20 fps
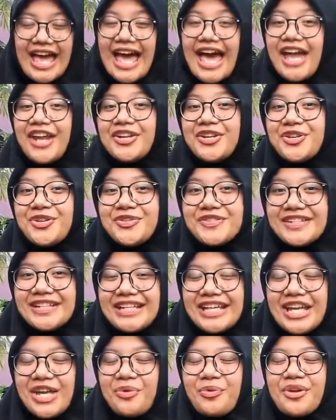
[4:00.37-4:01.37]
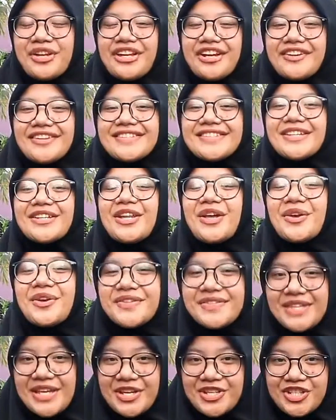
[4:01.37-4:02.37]
And usually, when there's a
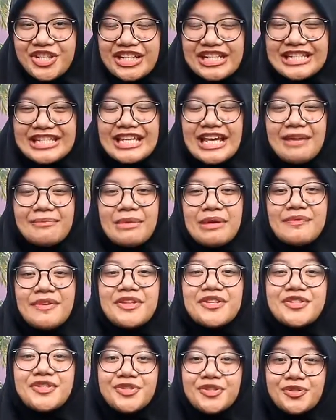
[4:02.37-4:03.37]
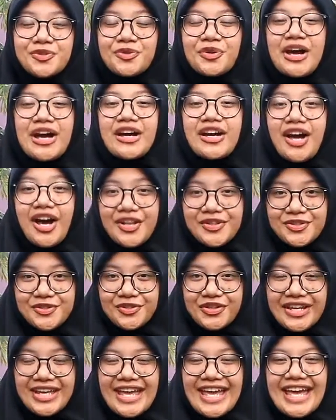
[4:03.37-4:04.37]
negotiations between two
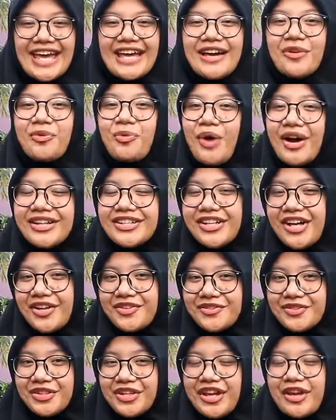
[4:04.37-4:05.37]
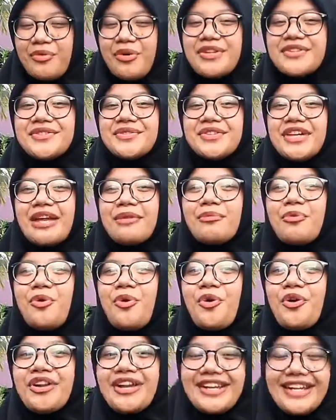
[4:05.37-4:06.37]
countries, one country wants to get
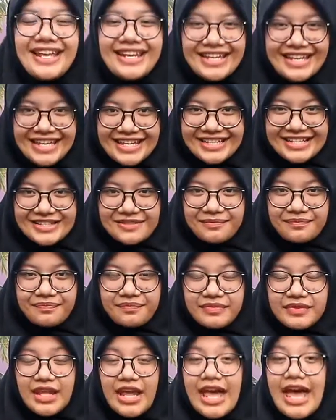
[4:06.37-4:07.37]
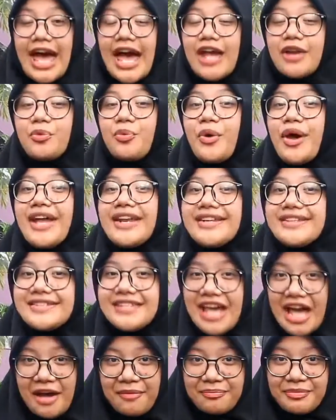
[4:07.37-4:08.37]
more than they need. And when this
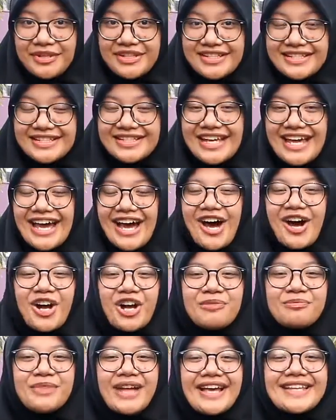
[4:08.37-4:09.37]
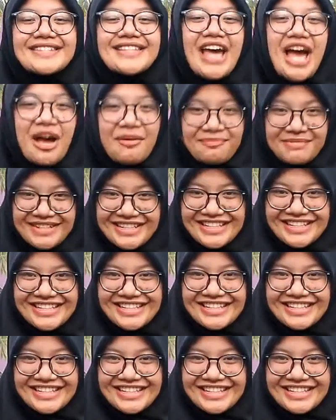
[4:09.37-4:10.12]
happened, a compliance happened.